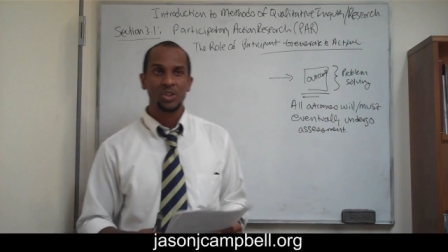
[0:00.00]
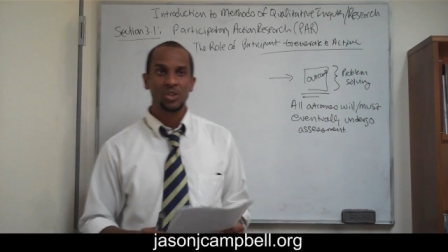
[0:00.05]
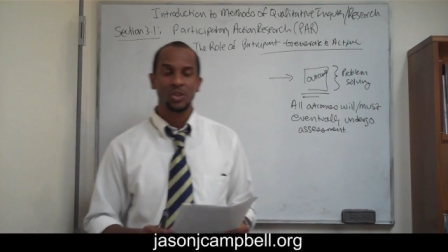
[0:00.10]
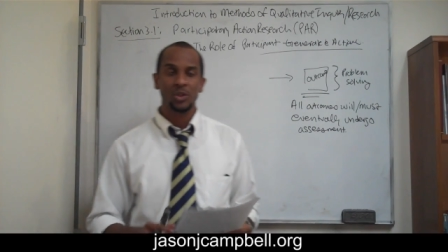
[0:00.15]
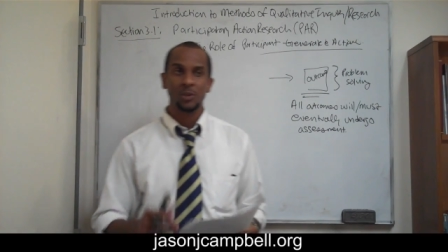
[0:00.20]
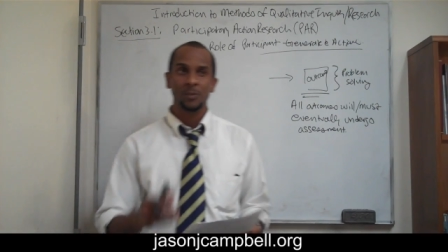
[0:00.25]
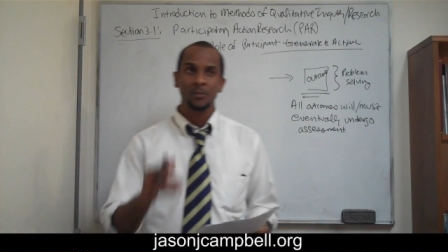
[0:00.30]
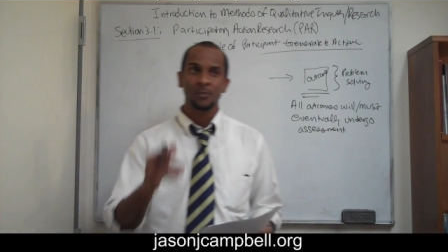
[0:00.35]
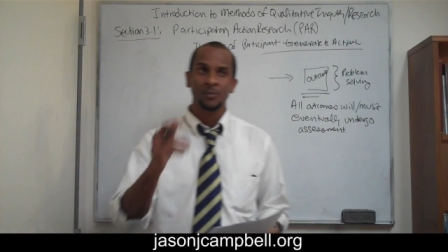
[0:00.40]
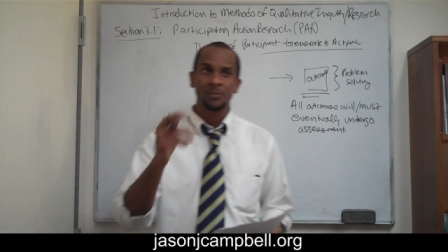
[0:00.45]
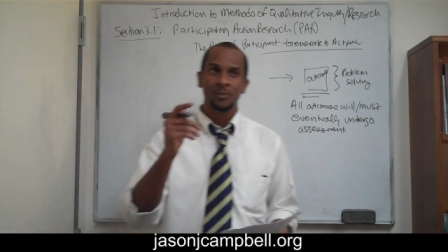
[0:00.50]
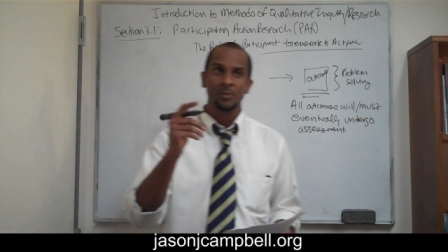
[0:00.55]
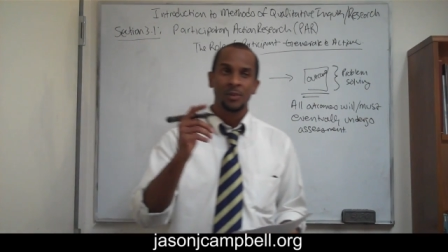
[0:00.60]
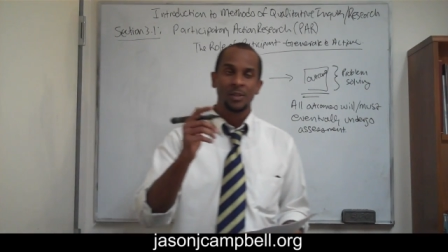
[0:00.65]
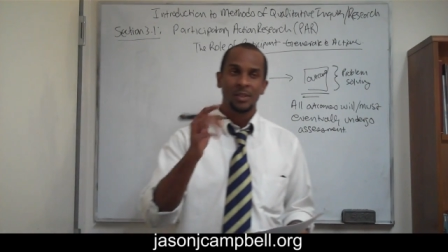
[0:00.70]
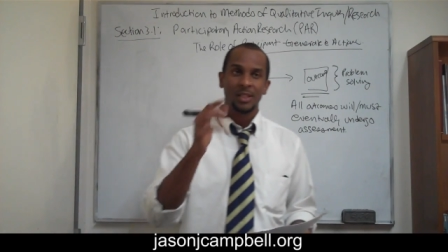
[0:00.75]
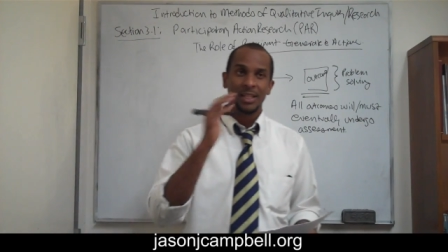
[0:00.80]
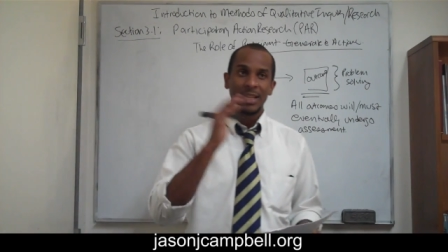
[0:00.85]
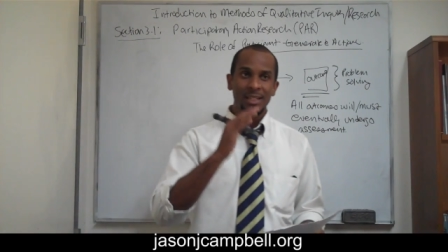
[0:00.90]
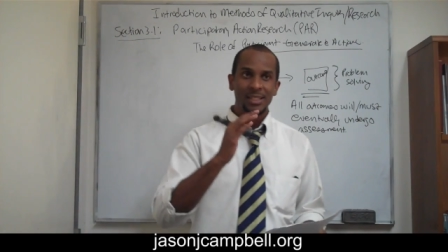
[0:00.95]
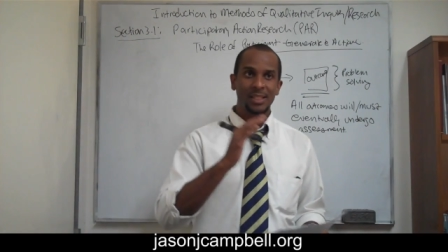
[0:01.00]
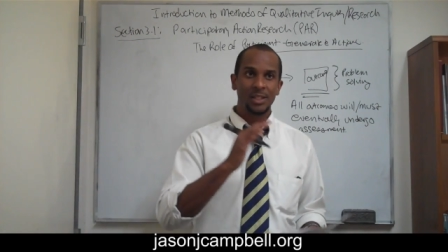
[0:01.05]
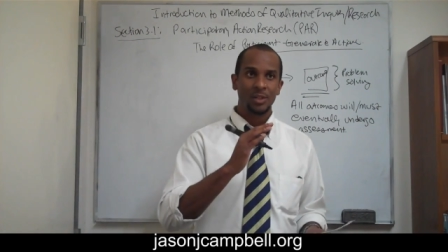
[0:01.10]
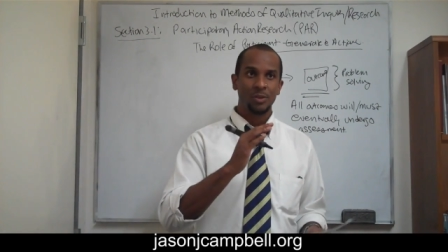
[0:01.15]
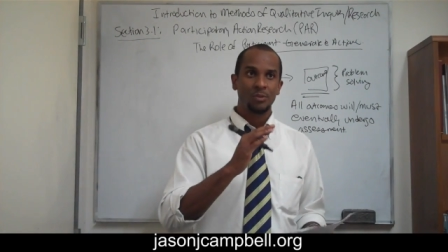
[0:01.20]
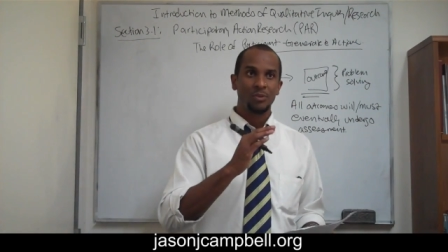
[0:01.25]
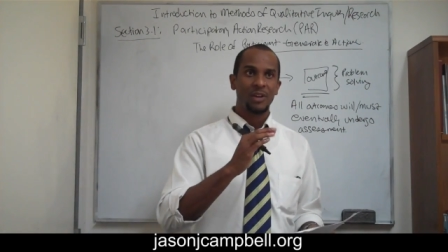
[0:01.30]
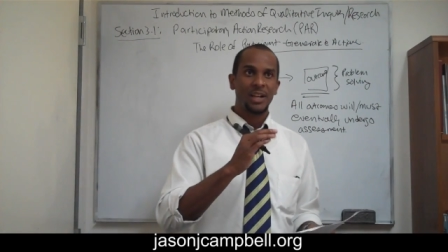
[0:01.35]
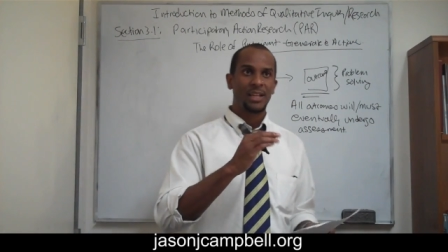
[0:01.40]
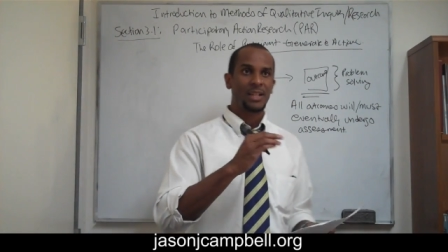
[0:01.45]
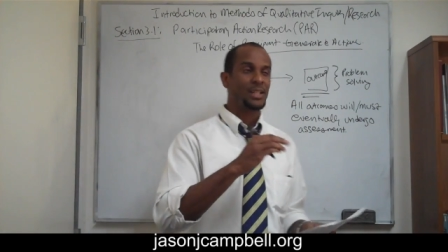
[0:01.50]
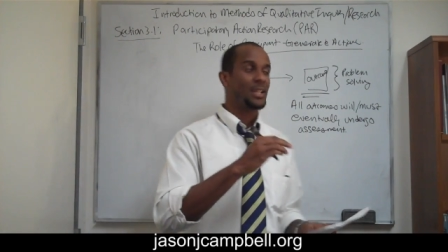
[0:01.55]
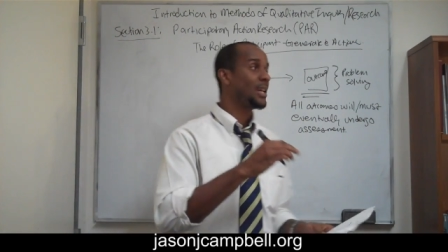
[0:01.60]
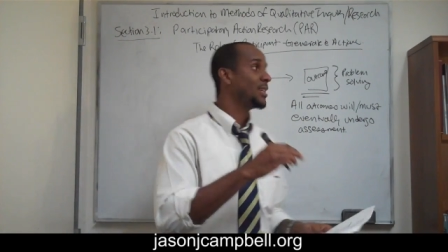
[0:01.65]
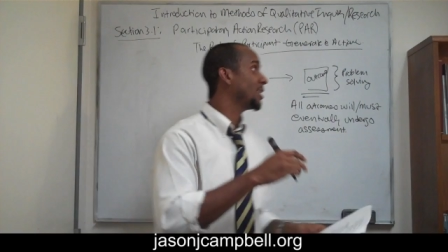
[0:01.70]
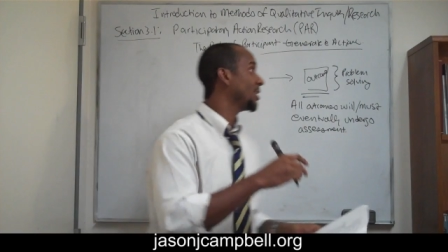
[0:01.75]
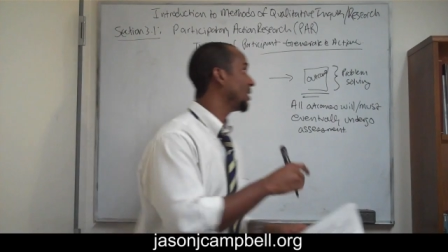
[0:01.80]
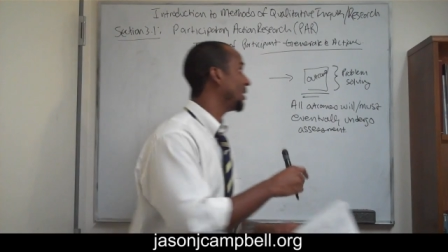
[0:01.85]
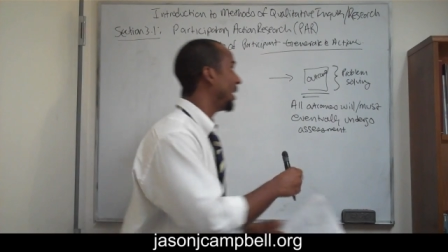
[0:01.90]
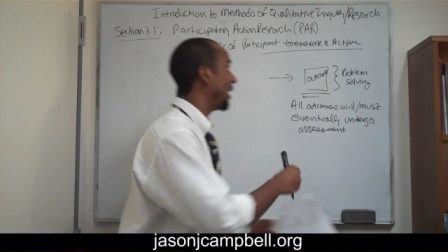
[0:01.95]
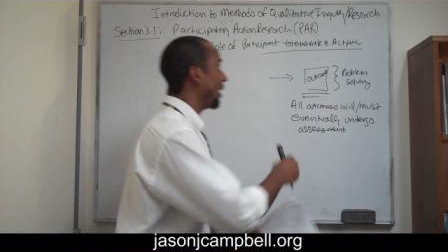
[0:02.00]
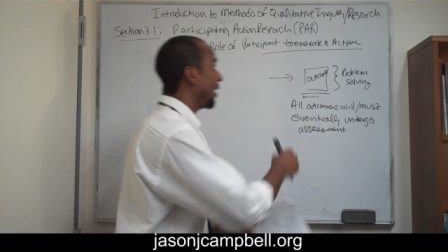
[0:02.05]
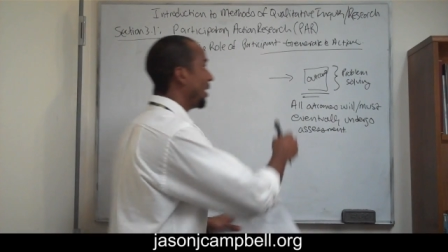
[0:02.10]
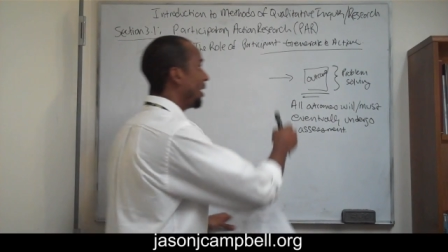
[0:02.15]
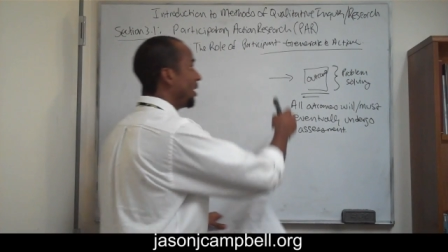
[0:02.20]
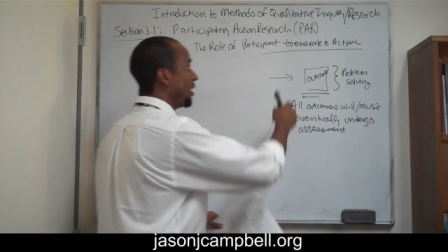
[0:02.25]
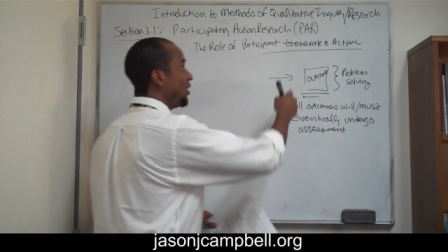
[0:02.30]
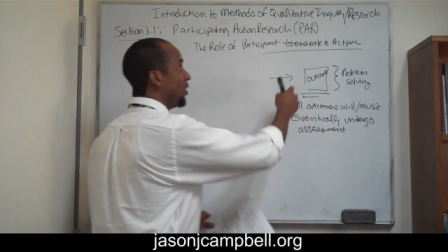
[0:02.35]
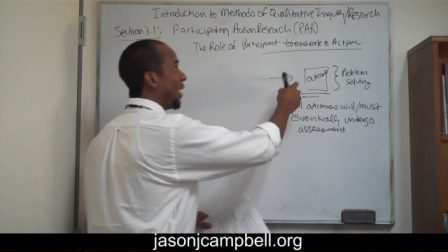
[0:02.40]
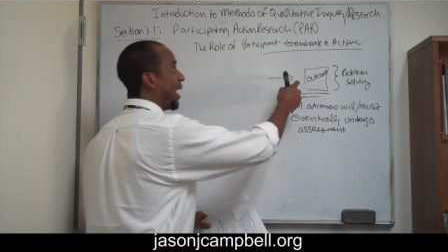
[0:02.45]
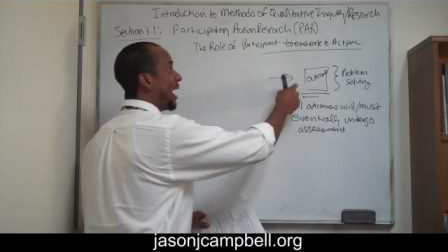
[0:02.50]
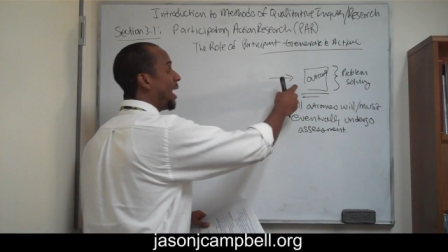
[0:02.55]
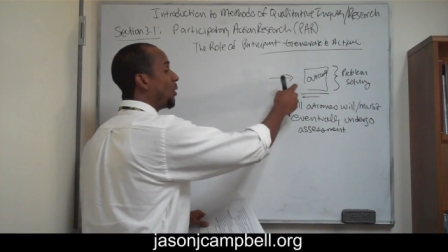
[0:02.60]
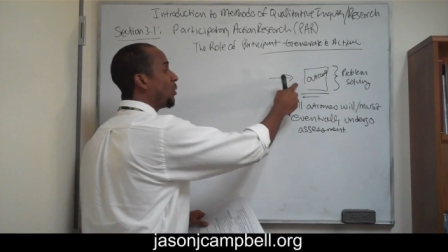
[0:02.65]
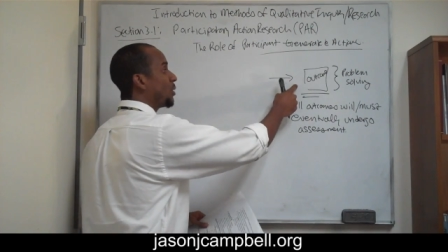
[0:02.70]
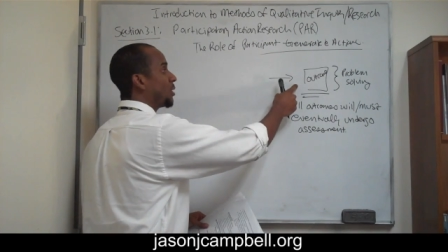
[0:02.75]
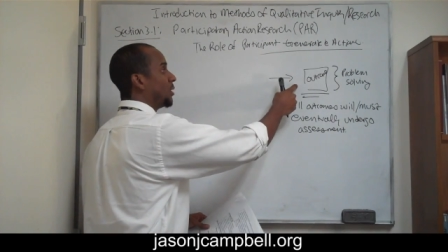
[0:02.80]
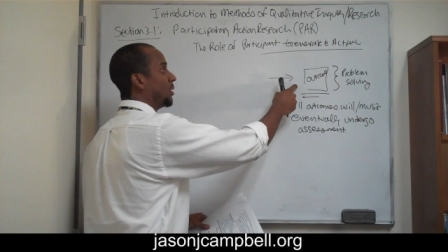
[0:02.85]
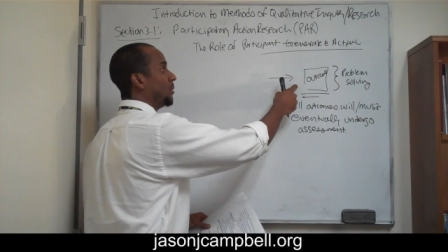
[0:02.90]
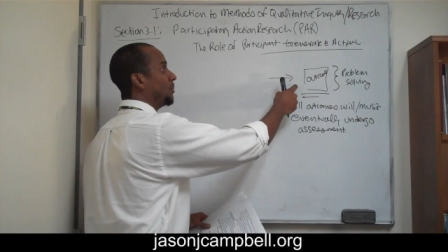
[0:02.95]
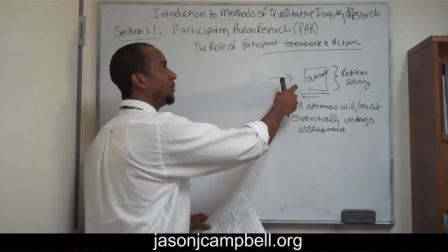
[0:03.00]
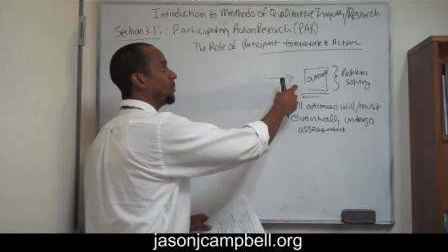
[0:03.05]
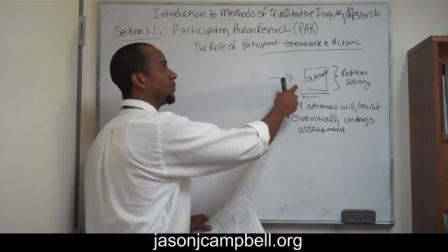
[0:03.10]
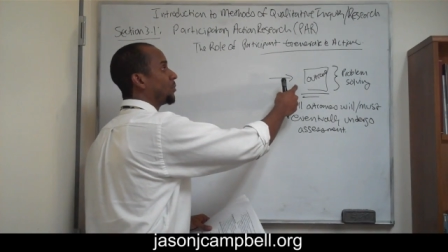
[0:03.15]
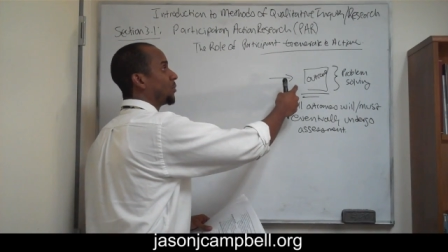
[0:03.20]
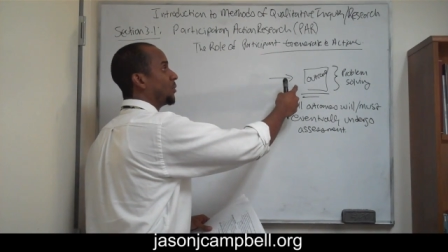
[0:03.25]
So the next thing to recognize is that your outcome,